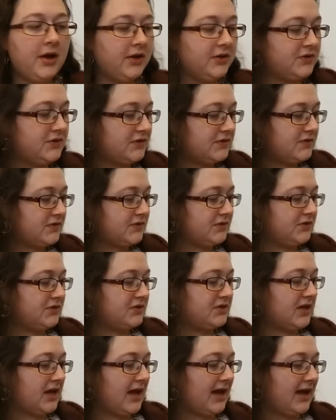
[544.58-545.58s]

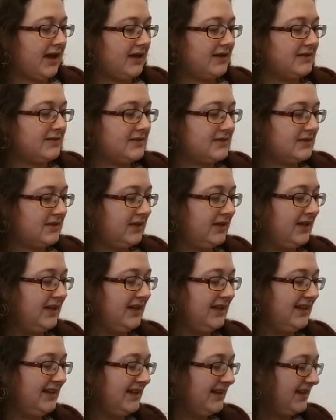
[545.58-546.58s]
such as
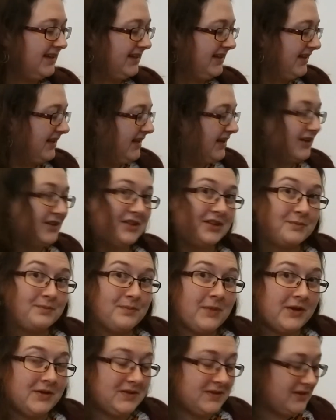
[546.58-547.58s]

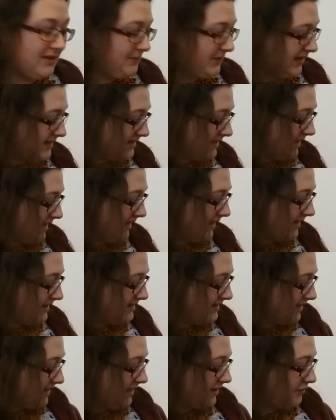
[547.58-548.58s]
the biggest thing is
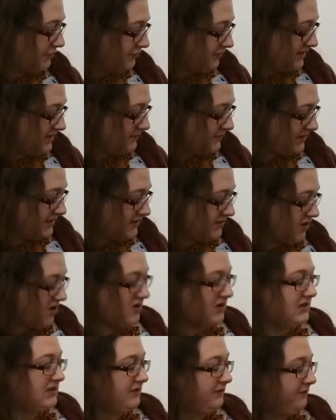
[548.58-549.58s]
the Christmas
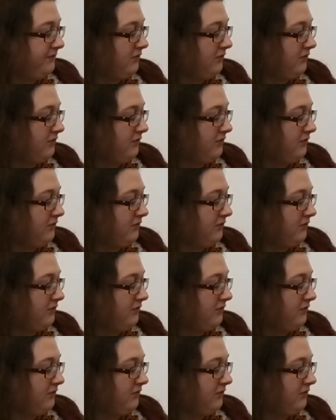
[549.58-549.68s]
socks